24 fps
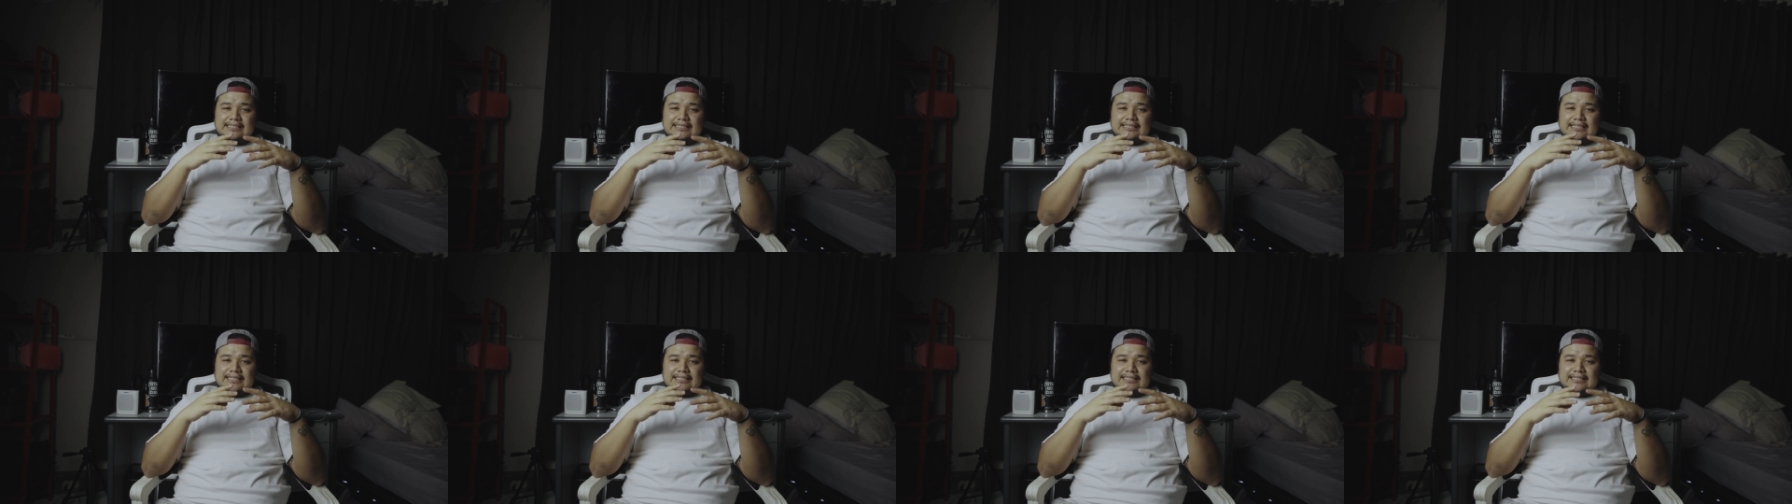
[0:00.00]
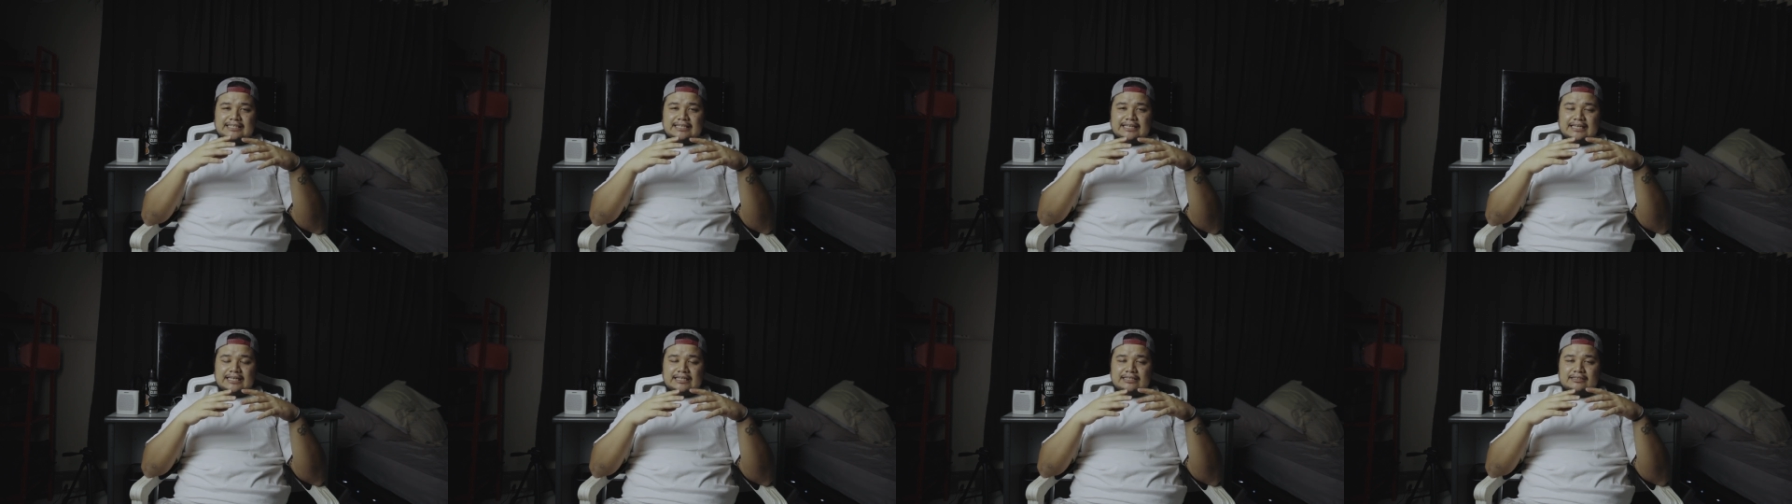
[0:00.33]

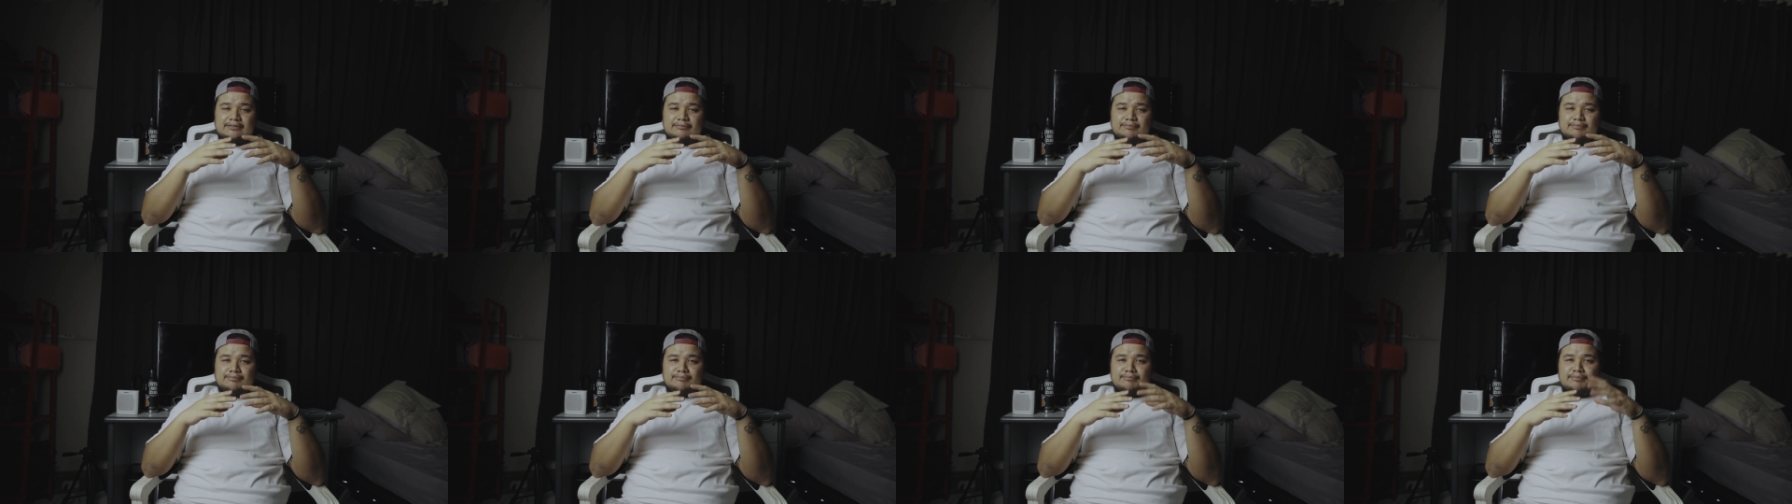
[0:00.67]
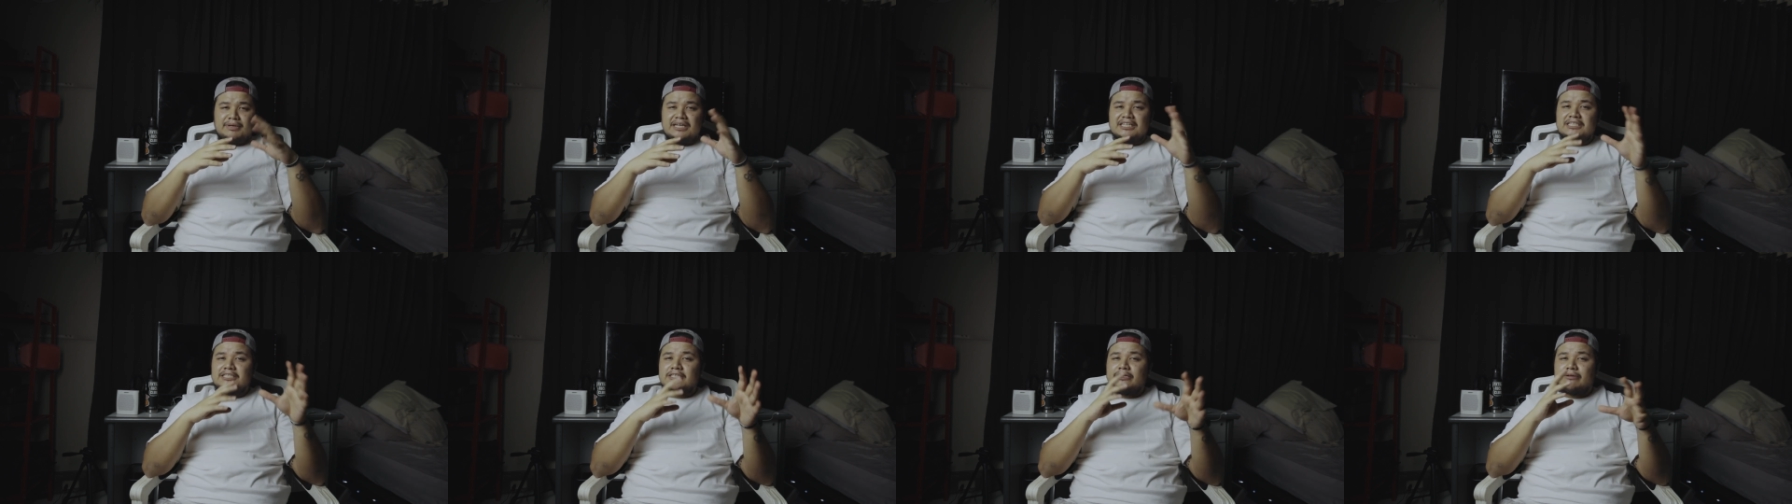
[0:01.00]
that can
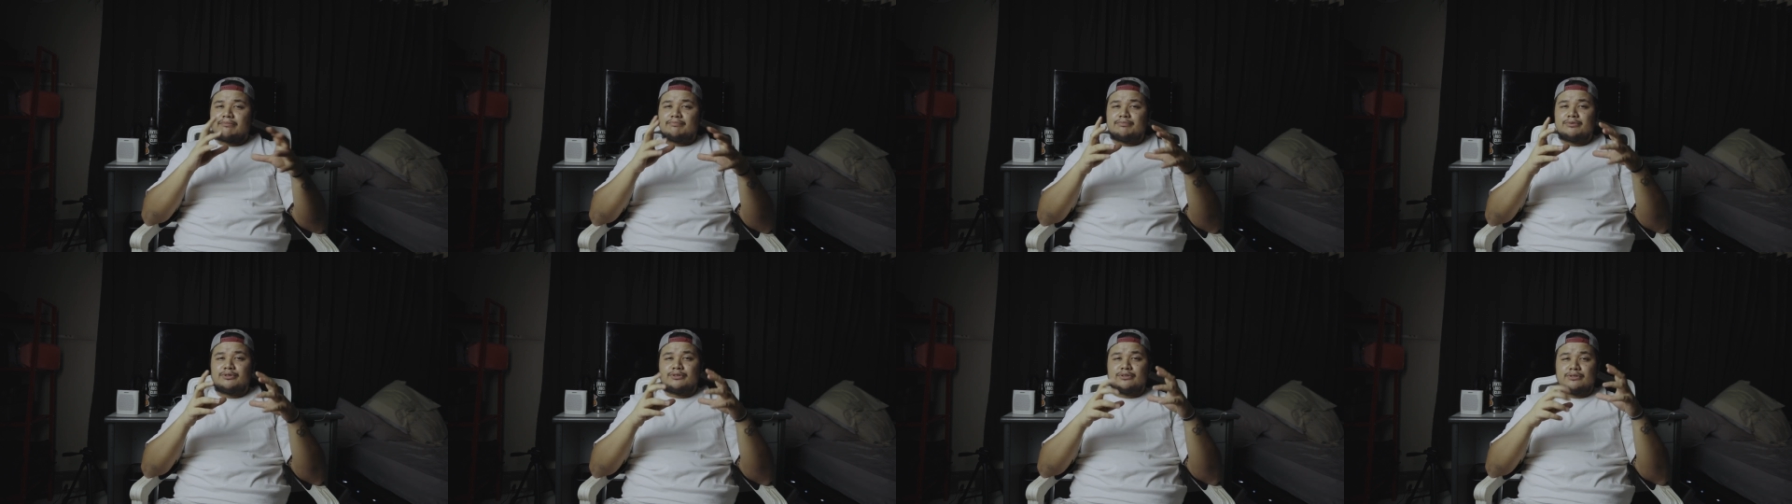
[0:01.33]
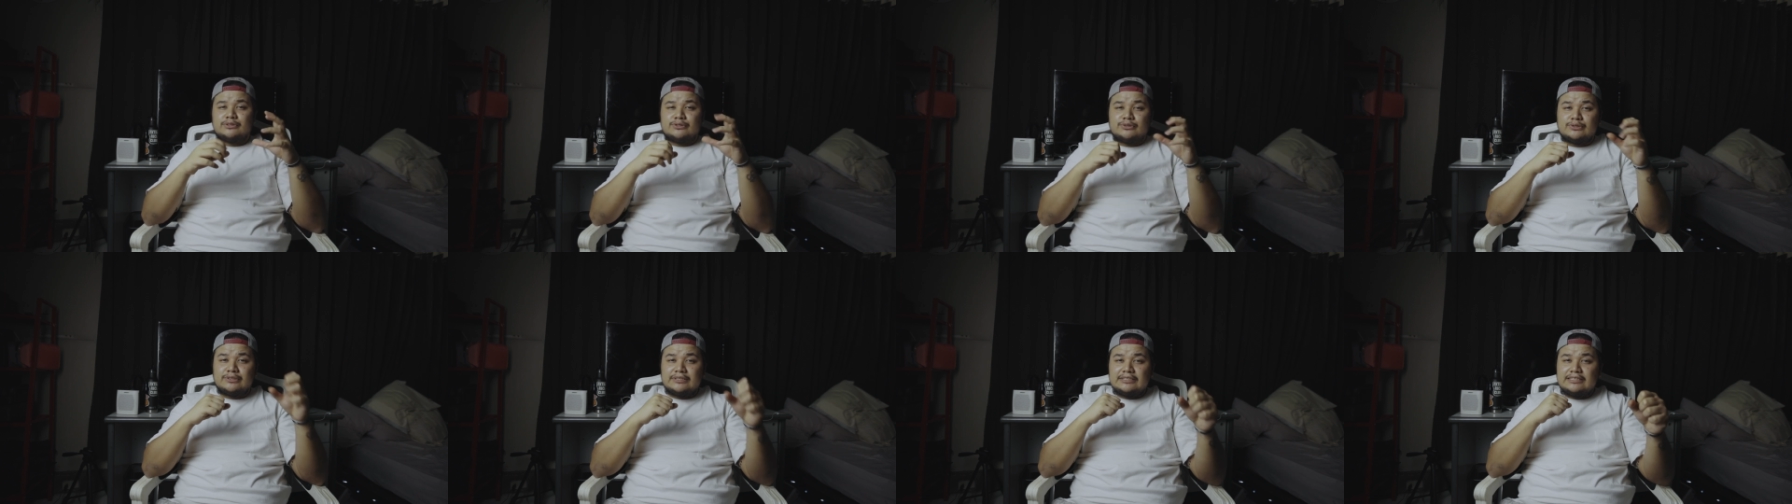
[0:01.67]
mess up your
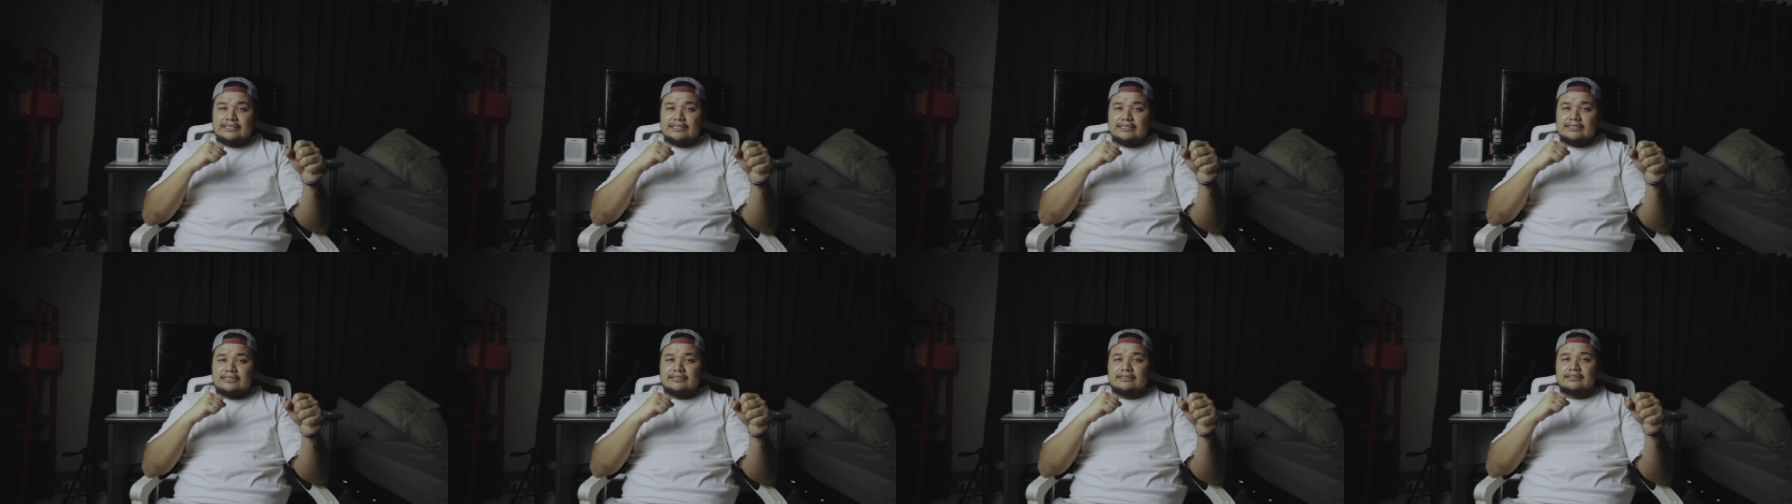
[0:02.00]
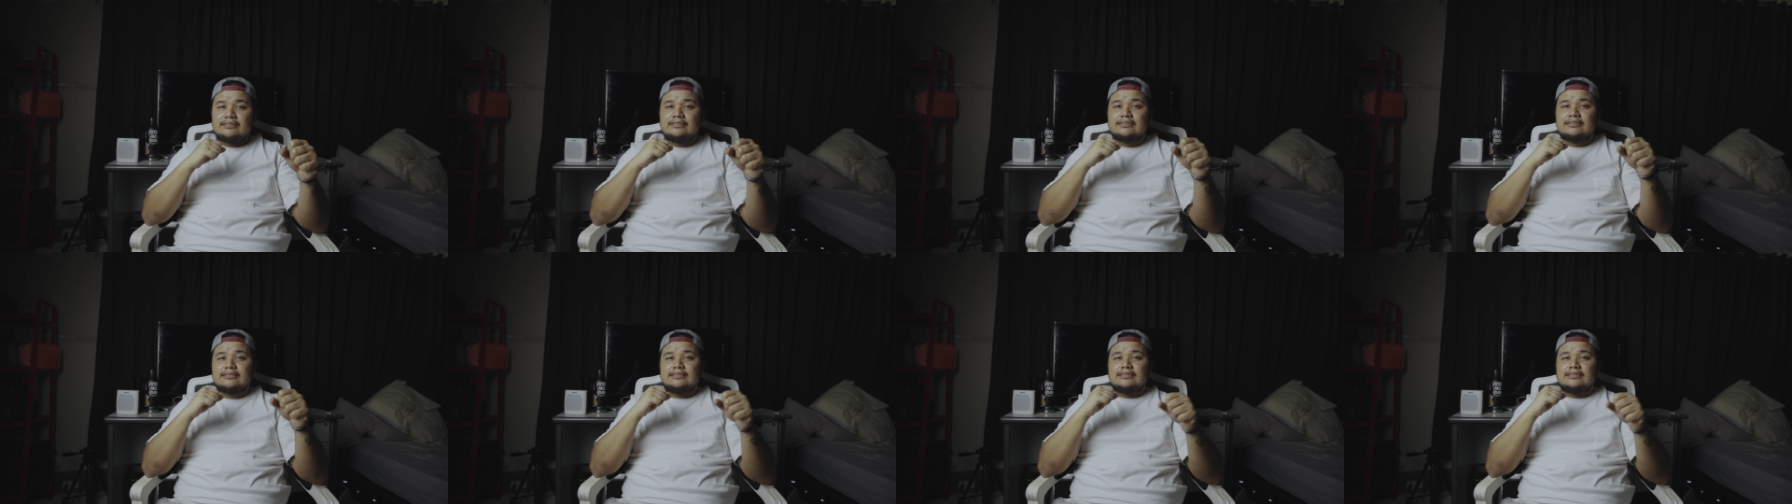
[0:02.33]
routine